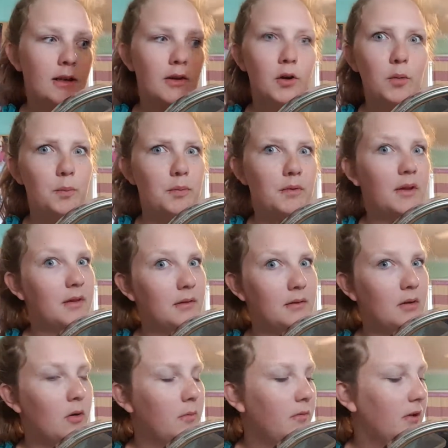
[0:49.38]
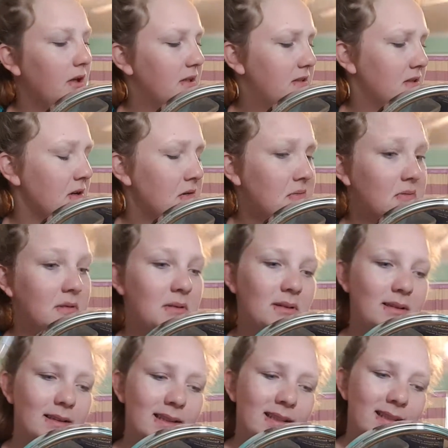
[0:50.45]
Hopefully it's
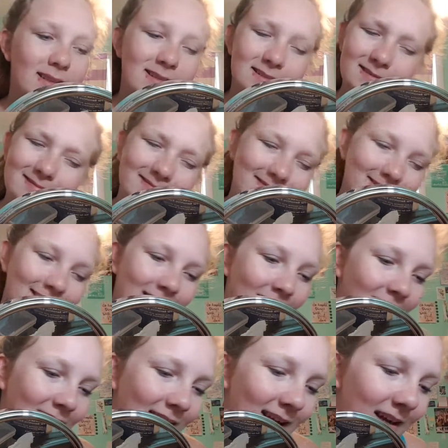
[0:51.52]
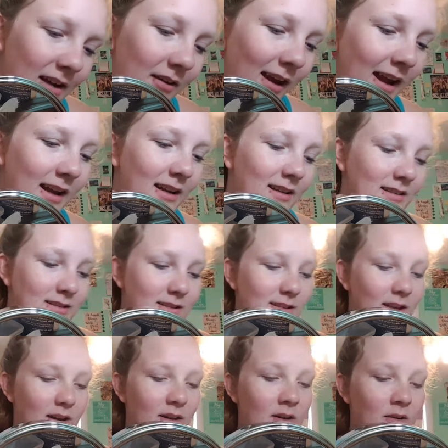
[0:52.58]
new. Okay,
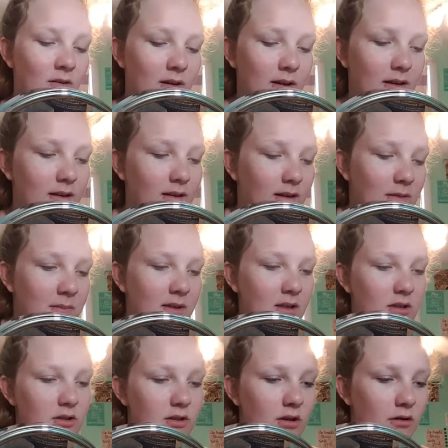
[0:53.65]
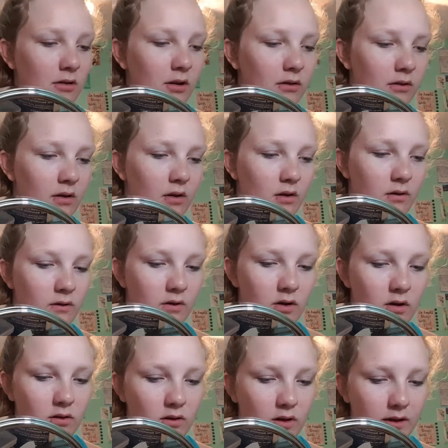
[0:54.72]
so let me show you the
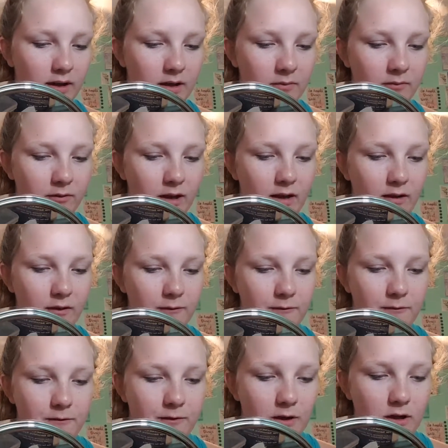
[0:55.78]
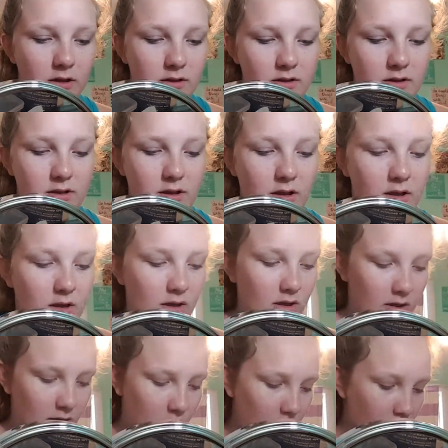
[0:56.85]
overall look at them first.
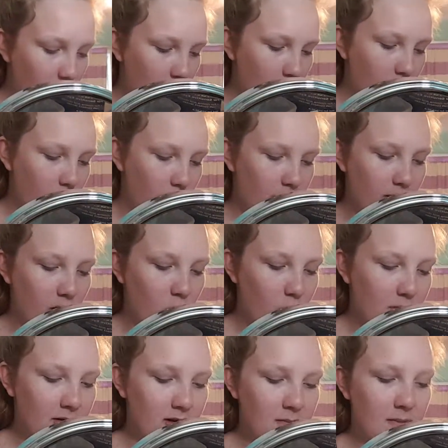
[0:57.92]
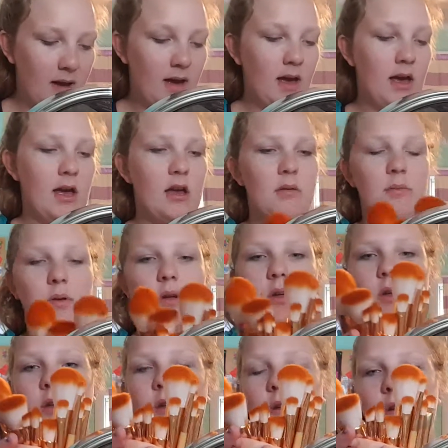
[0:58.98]
When I open them up,
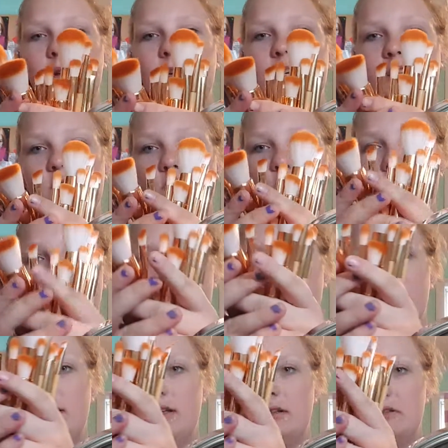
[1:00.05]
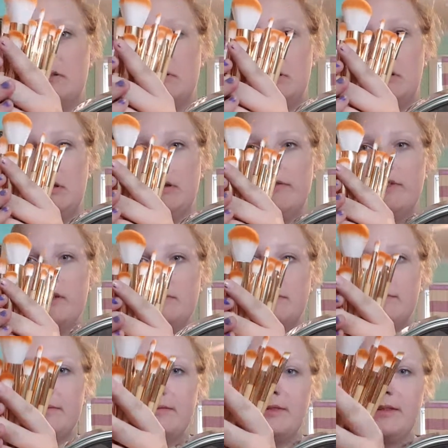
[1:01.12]
each one, here's all of them,